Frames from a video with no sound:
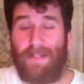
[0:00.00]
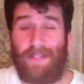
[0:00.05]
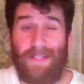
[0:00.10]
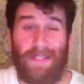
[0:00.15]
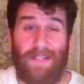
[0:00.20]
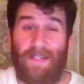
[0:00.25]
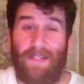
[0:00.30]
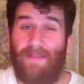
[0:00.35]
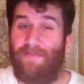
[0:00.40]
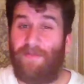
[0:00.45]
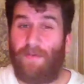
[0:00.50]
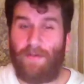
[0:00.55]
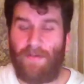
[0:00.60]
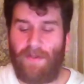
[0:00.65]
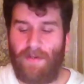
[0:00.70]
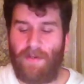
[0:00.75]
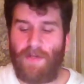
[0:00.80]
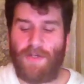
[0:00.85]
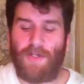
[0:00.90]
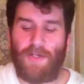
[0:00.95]
D&D 4th
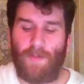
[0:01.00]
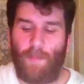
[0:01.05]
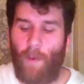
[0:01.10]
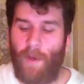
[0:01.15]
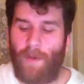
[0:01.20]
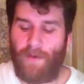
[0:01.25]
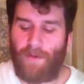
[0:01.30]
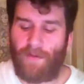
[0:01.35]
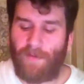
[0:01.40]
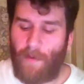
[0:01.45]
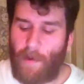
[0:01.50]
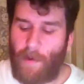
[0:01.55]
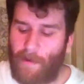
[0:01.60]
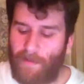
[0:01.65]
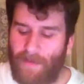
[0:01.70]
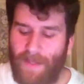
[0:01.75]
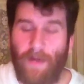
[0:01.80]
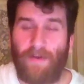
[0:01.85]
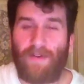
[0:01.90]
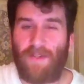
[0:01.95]
edition, one to throw
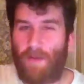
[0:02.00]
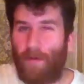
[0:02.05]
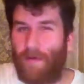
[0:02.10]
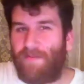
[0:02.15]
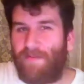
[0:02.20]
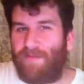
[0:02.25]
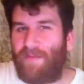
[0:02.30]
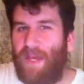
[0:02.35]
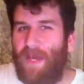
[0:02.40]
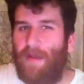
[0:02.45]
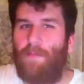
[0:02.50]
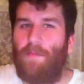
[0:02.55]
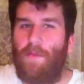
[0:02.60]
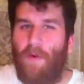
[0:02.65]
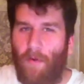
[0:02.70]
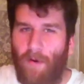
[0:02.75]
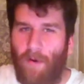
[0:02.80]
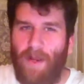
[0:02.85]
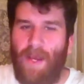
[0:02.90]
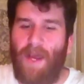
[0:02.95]
out there, sort of get
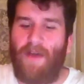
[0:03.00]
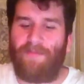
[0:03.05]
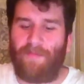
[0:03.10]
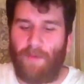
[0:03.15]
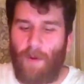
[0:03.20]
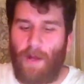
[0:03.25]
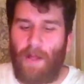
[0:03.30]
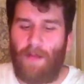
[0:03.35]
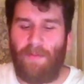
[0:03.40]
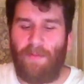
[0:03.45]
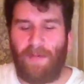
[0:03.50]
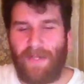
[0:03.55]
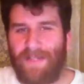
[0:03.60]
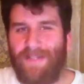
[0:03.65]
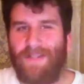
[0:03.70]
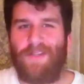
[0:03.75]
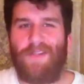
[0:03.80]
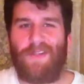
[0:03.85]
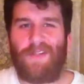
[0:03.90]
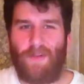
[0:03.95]
boring after a while because
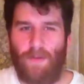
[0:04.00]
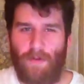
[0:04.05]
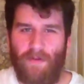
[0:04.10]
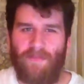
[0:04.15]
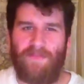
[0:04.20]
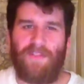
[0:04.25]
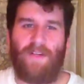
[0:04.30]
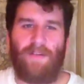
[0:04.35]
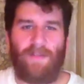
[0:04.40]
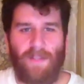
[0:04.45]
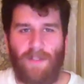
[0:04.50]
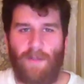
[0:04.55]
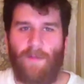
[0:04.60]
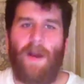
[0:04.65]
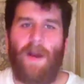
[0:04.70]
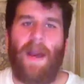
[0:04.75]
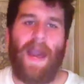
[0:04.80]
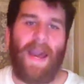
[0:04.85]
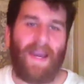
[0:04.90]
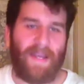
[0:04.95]
it just sort of turns into
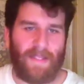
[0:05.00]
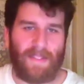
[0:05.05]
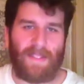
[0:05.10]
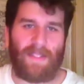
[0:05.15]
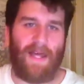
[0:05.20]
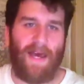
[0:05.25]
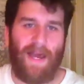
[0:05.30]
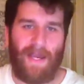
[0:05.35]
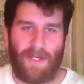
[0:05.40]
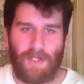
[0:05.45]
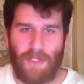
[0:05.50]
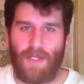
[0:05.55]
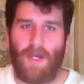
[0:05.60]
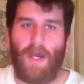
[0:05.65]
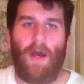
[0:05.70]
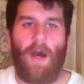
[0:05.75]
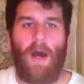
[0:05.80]
a hack and slash.